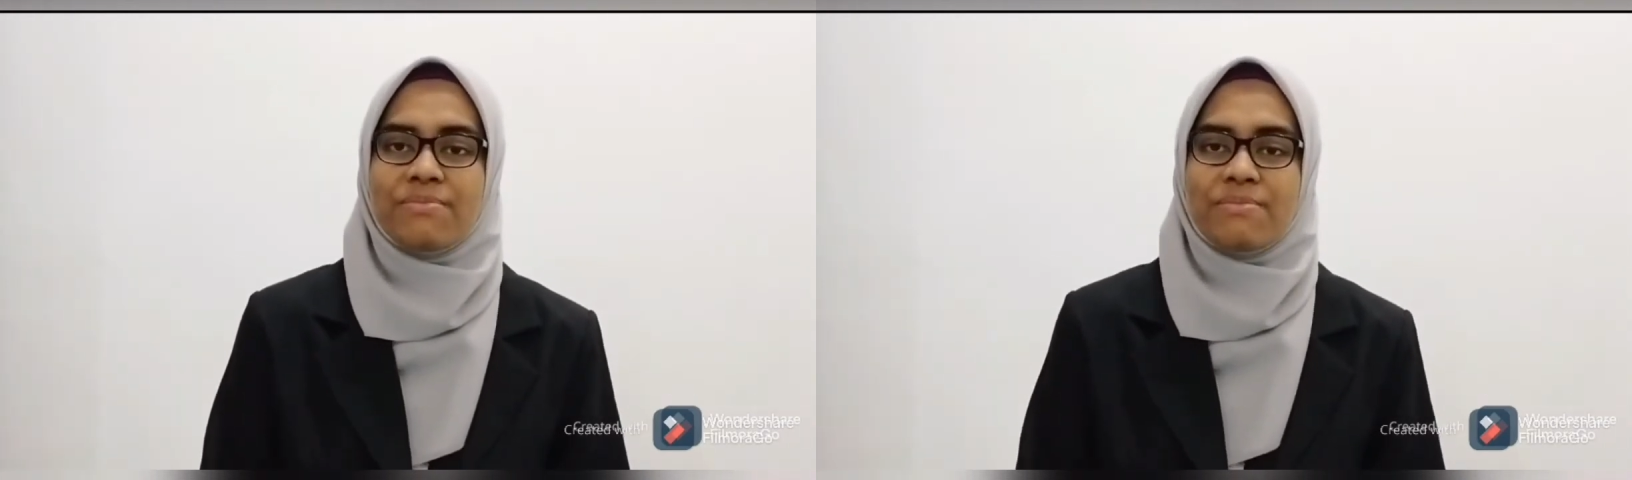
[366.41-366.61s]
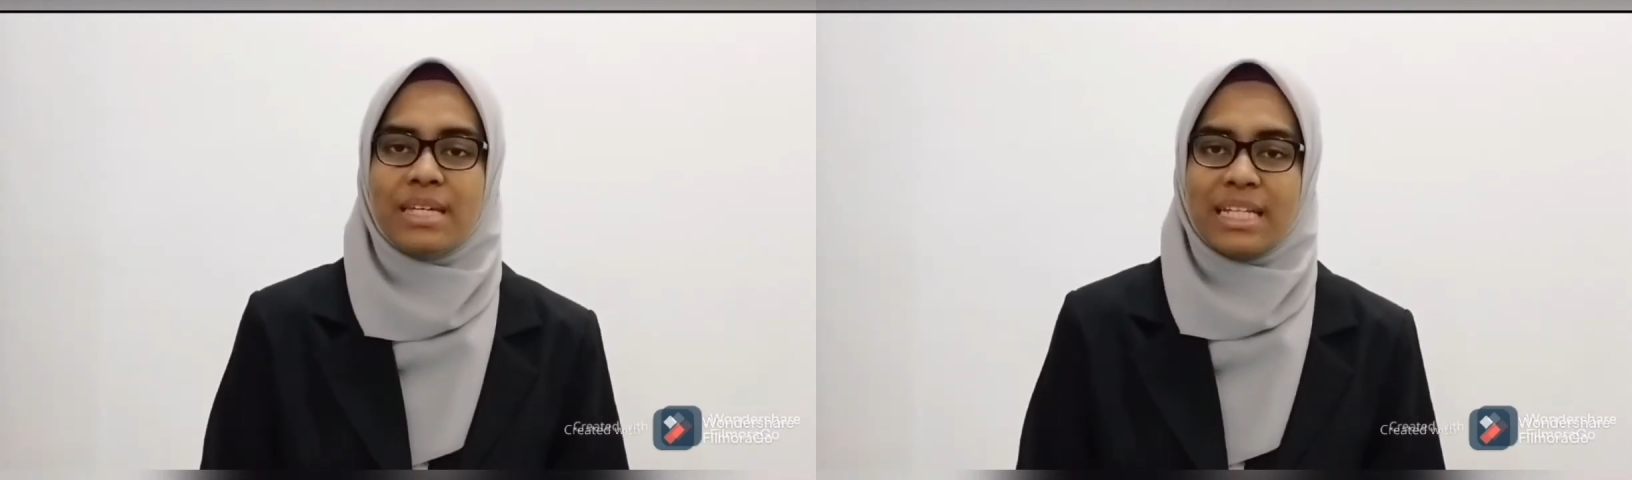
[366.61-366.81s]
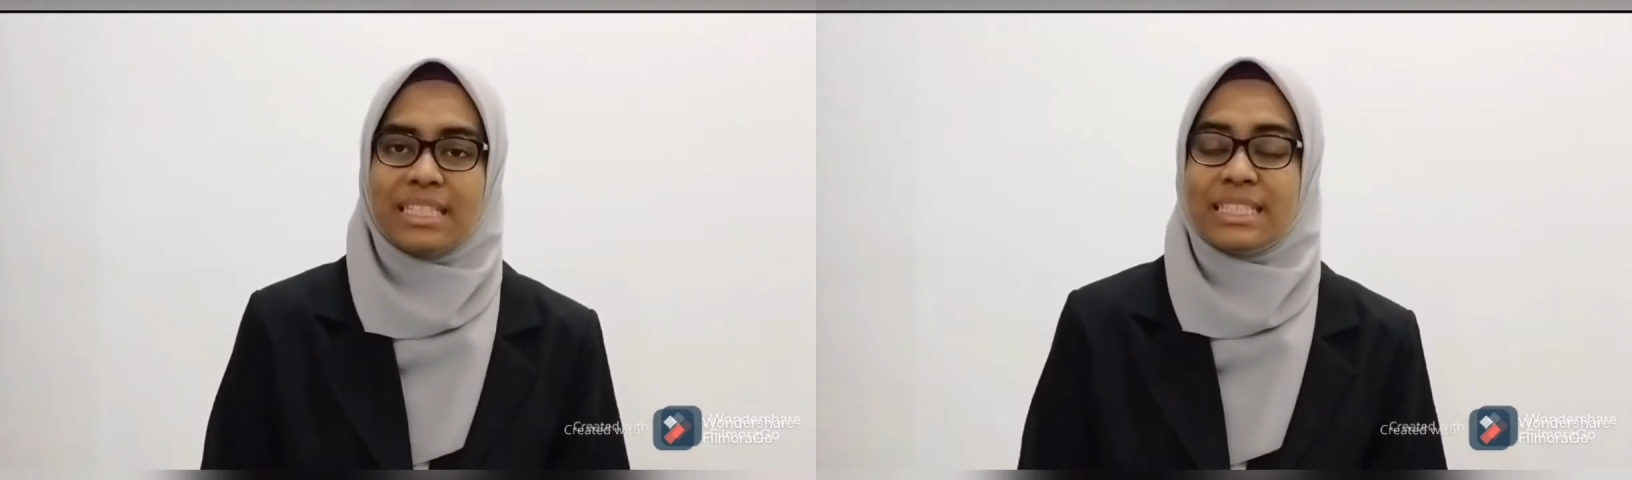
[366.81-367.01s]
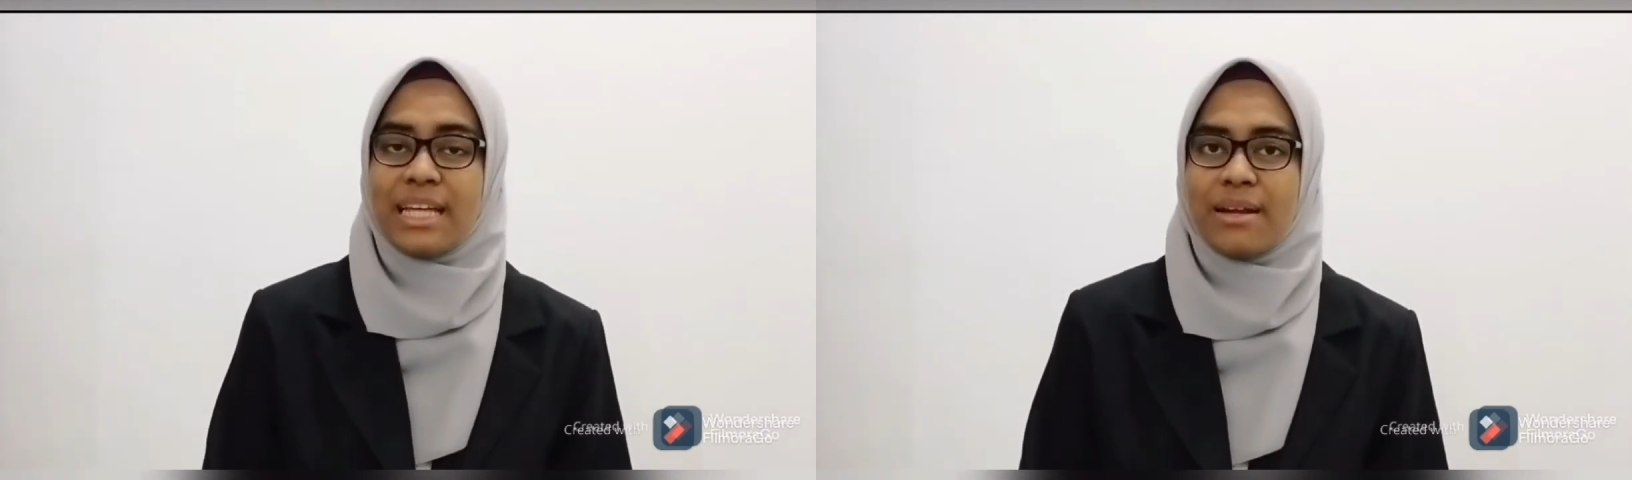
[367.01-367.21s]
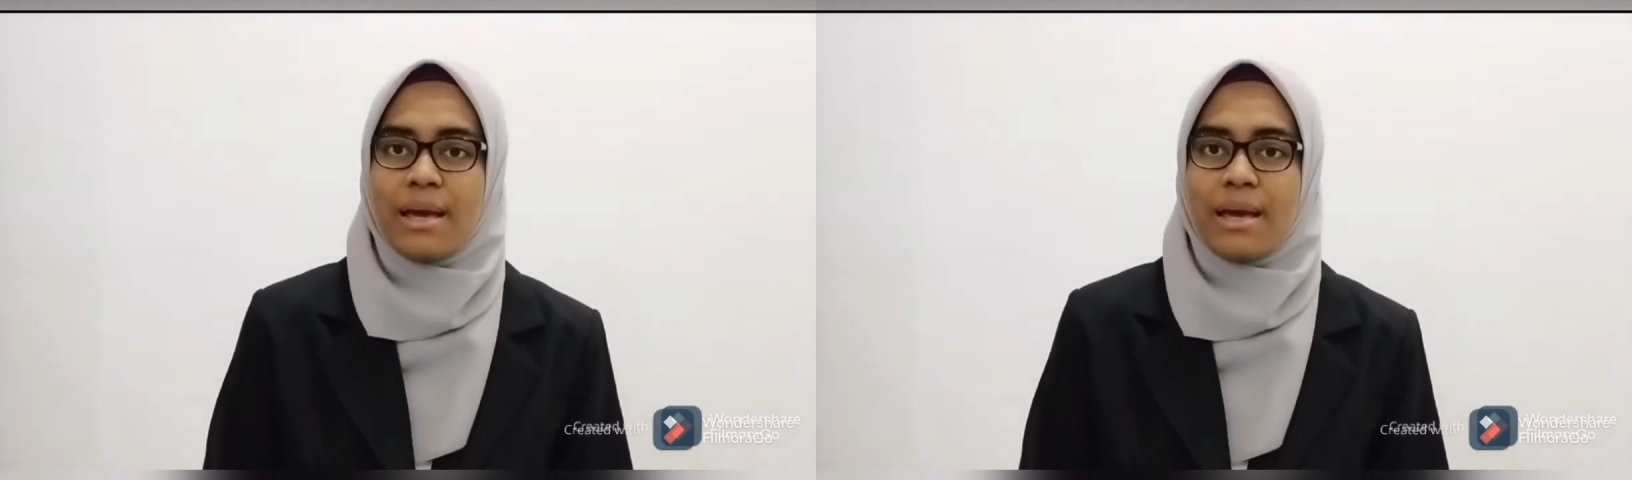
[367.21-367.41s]
been
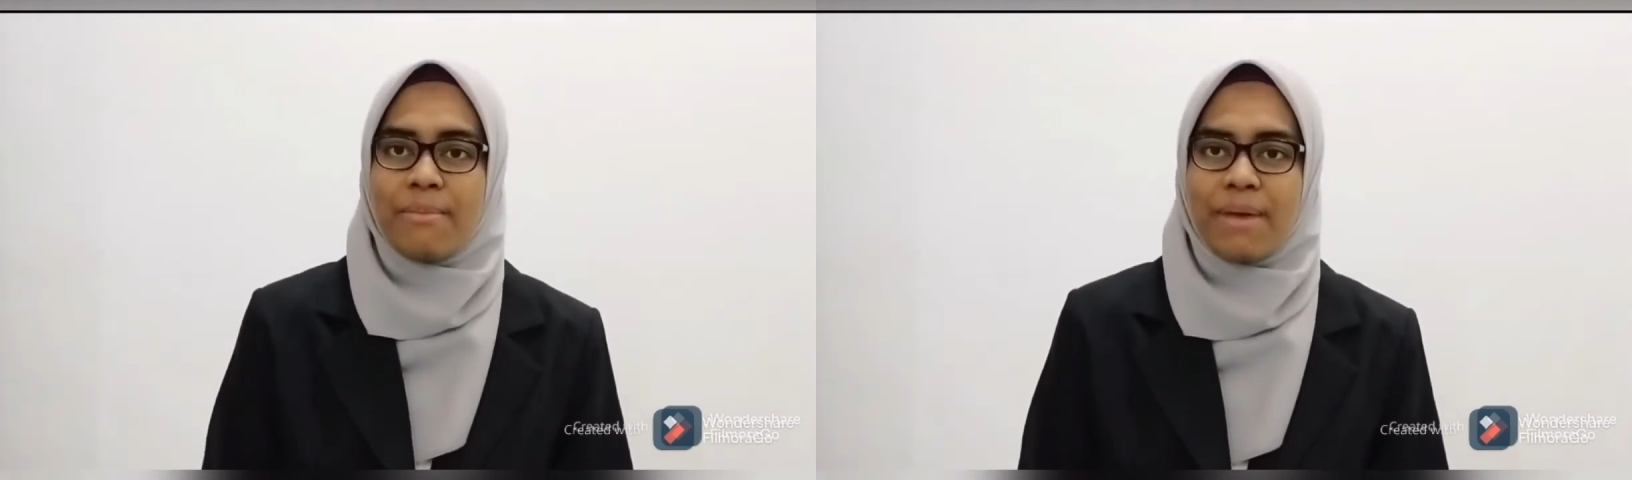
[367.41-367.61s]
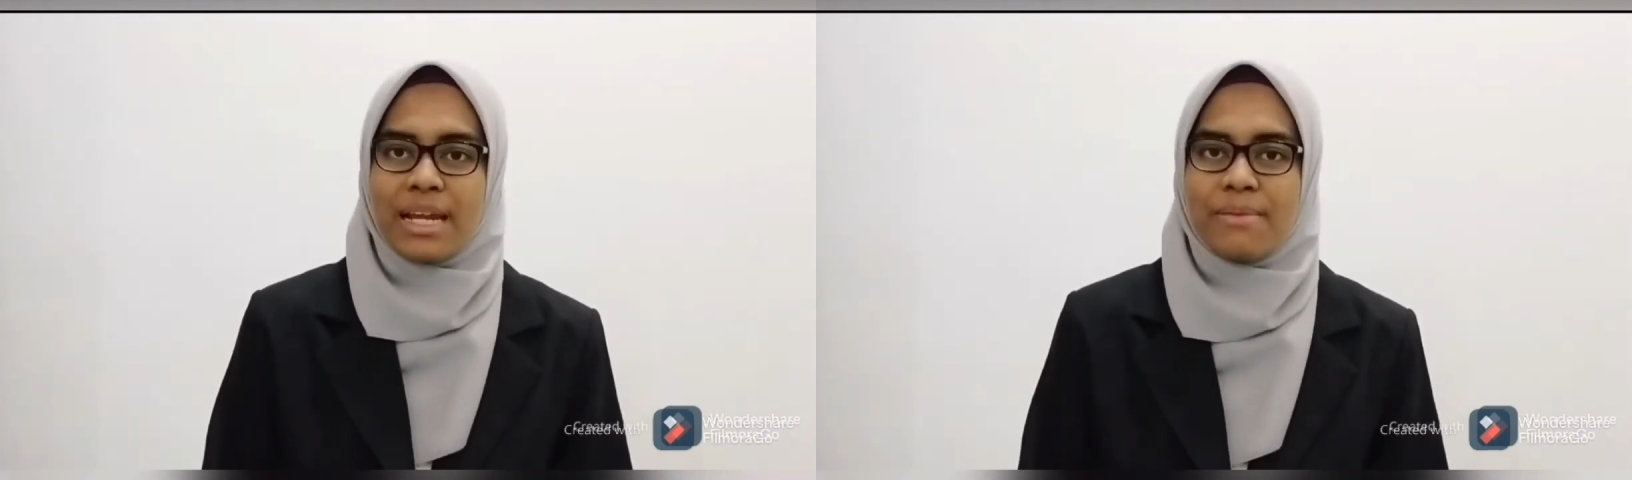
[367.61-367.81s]
set by